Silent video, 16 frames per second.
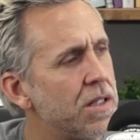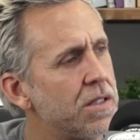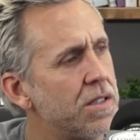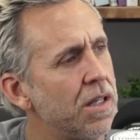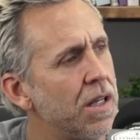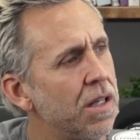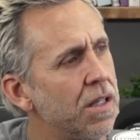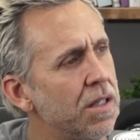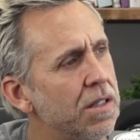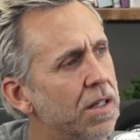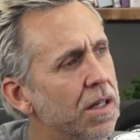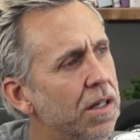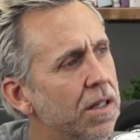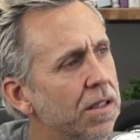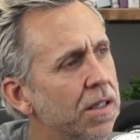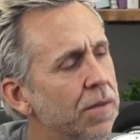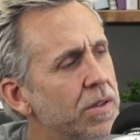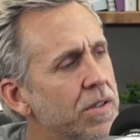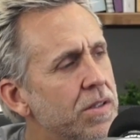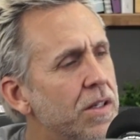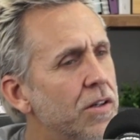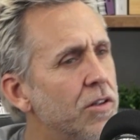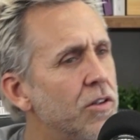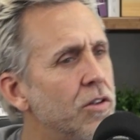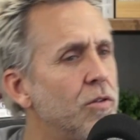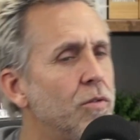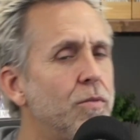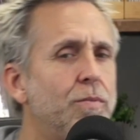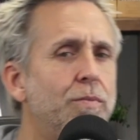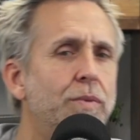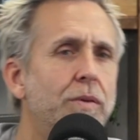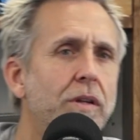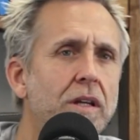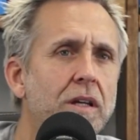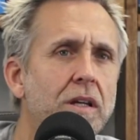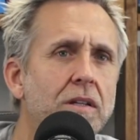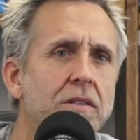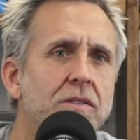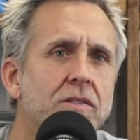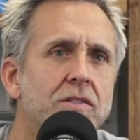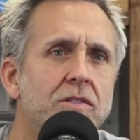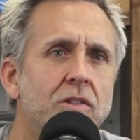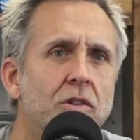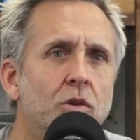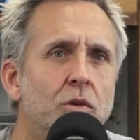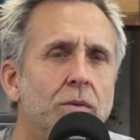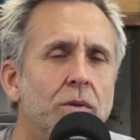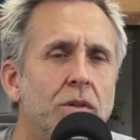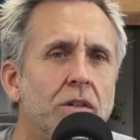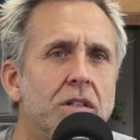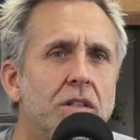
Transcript: And let me tell you, playing sober, because